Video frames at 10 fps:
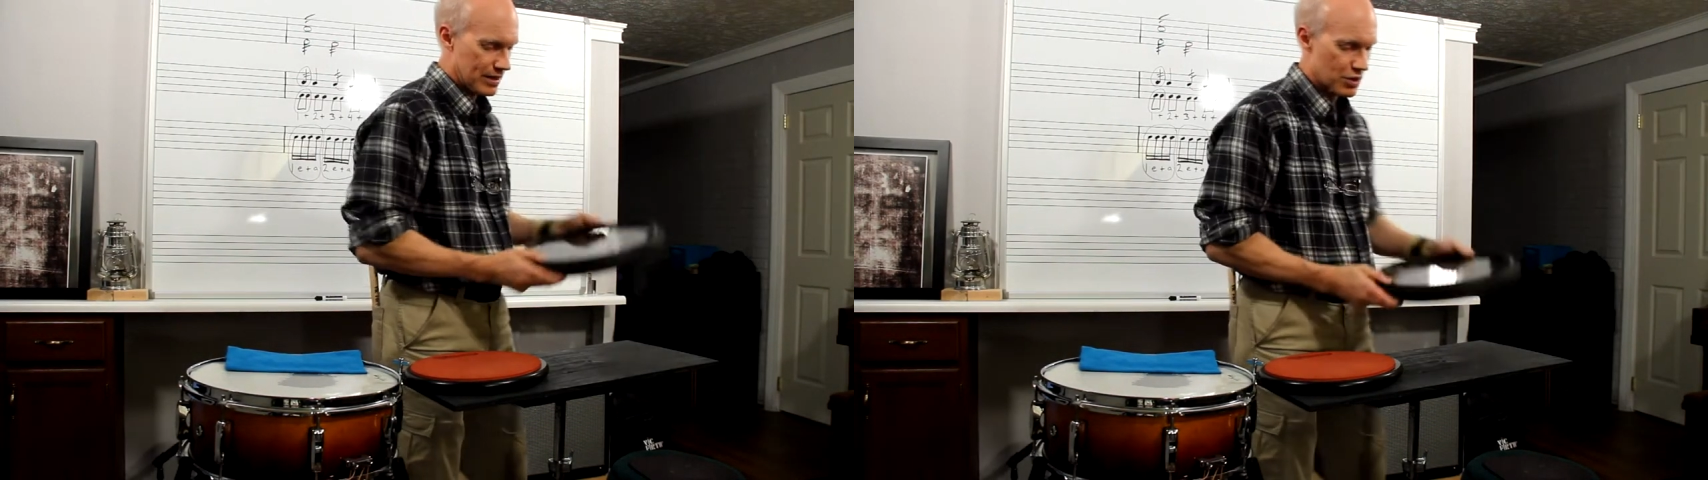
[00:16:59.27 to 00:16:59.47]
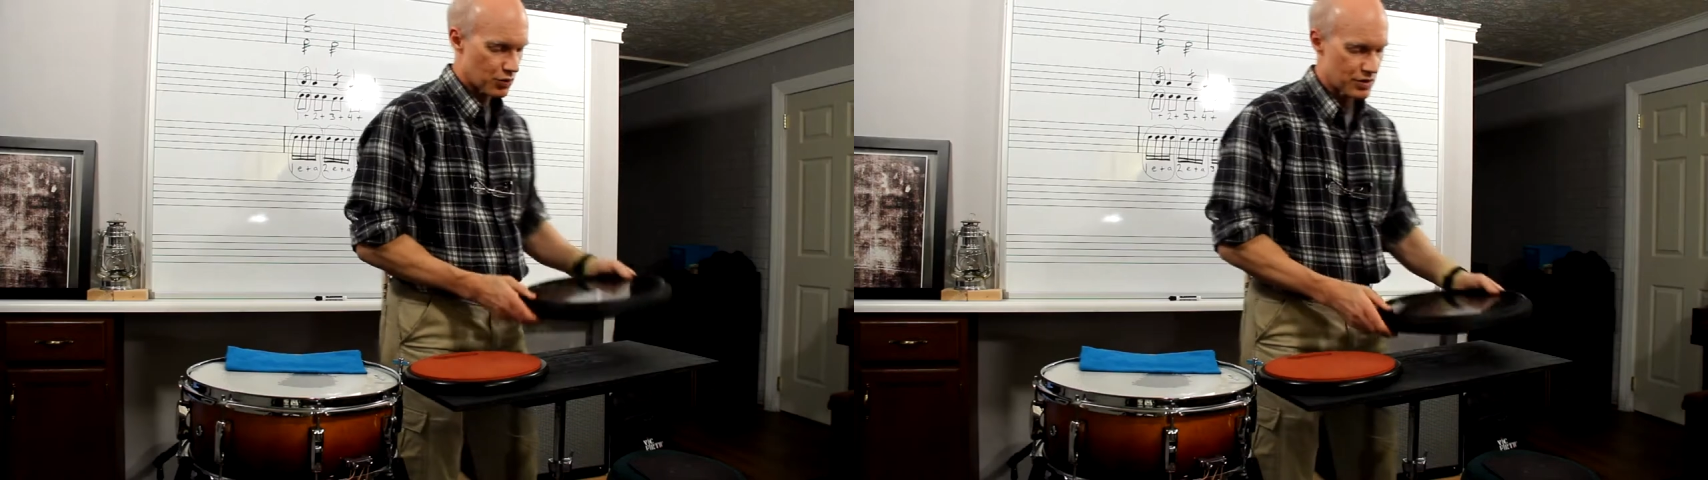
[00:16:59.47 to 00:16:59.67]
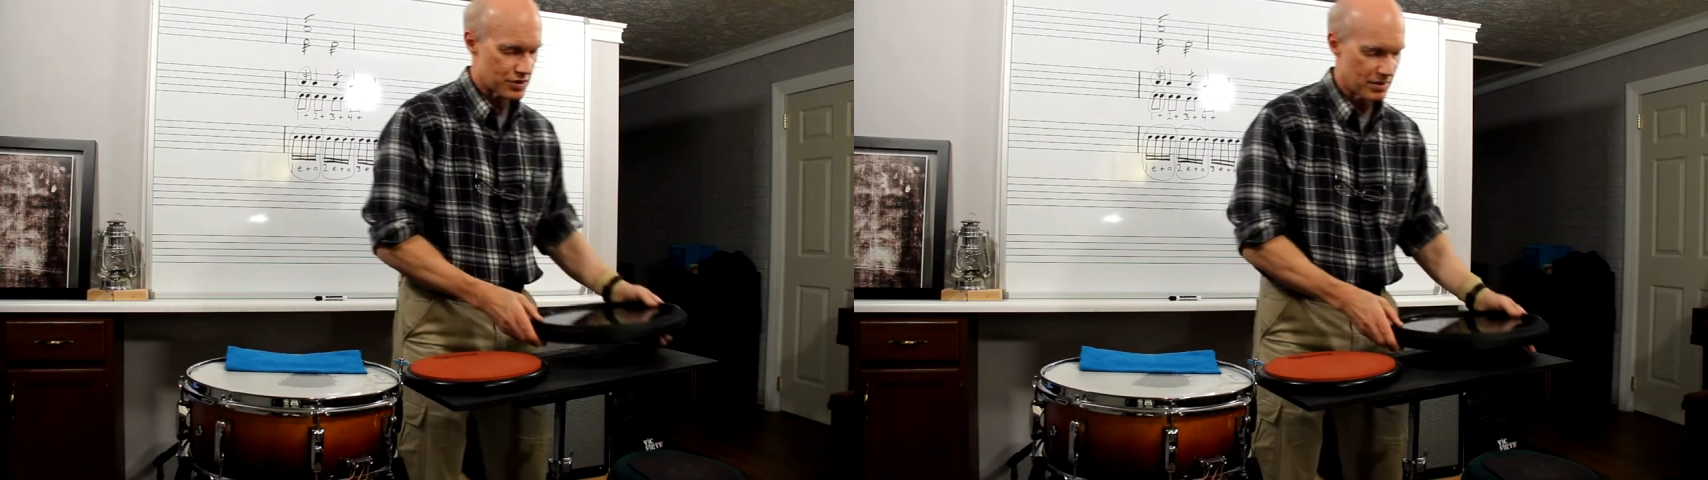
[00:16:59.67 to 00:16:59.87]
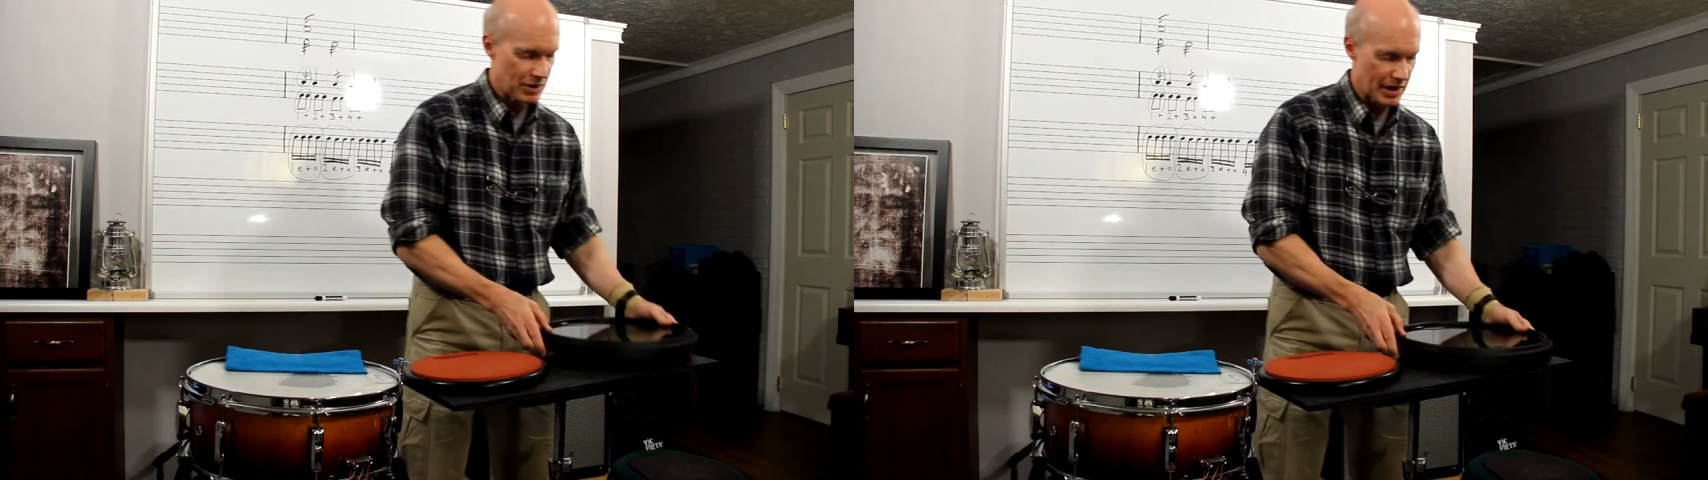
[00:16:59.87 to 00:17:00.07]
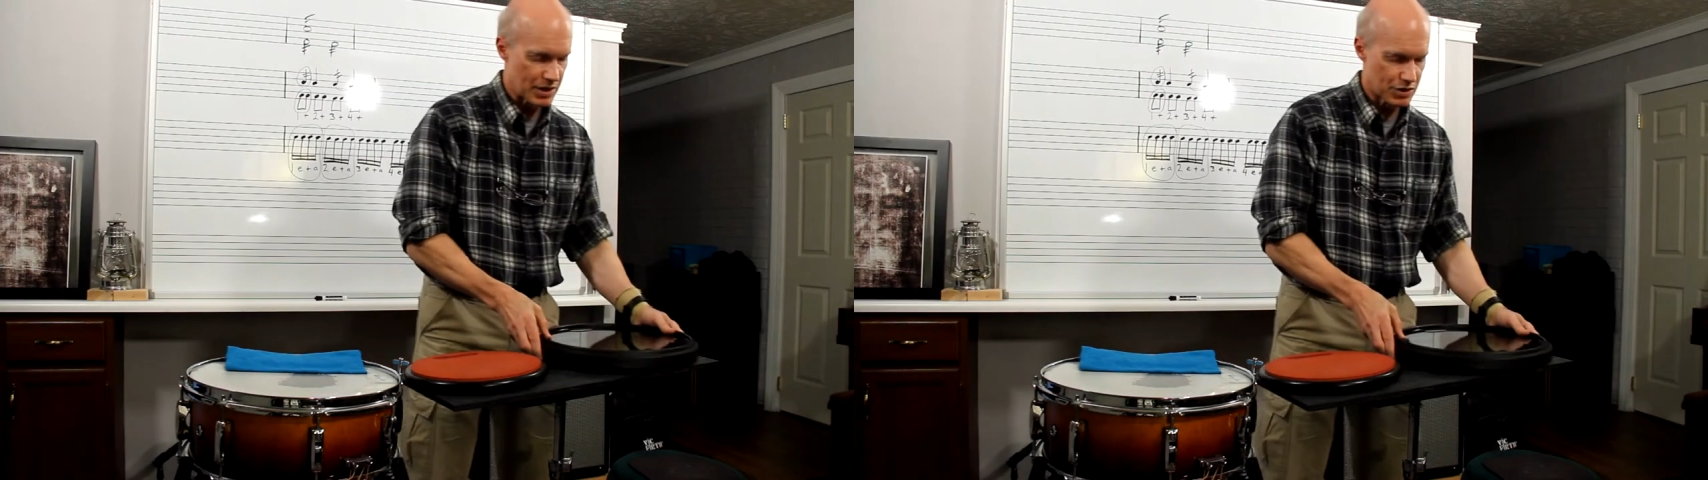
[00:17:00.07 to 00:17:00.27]
this one
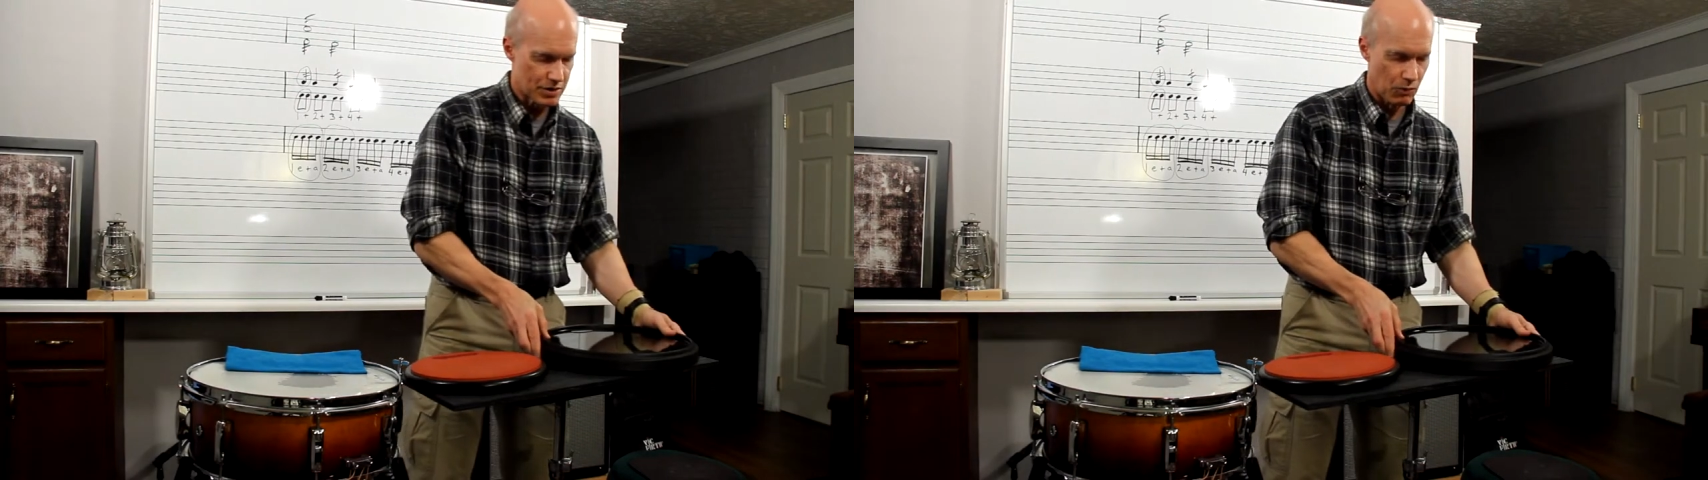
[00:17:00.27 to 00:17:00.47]
simulates